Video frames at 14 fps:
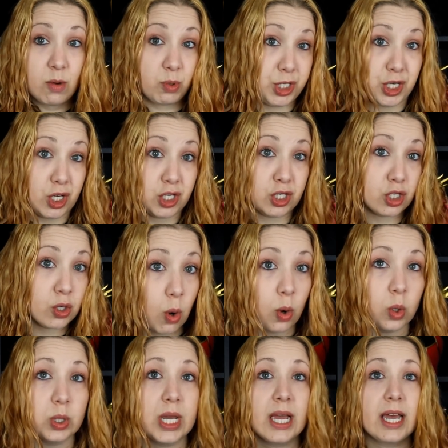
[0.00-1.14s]
was just
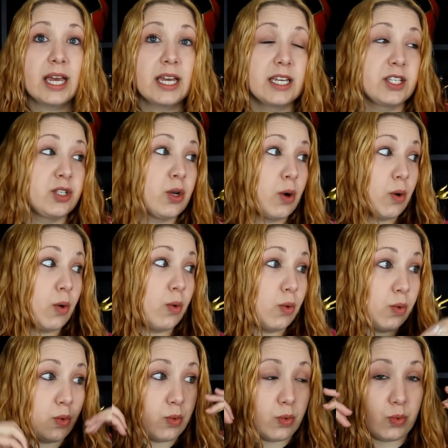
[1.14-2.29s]
sold.
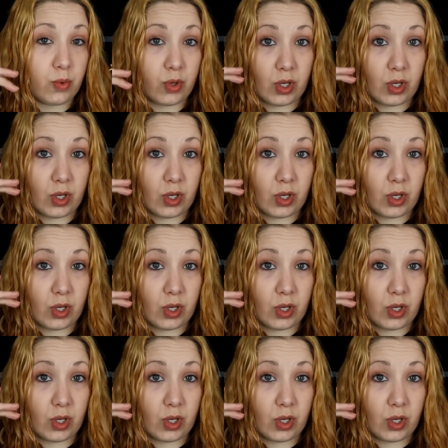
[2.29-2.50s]
So,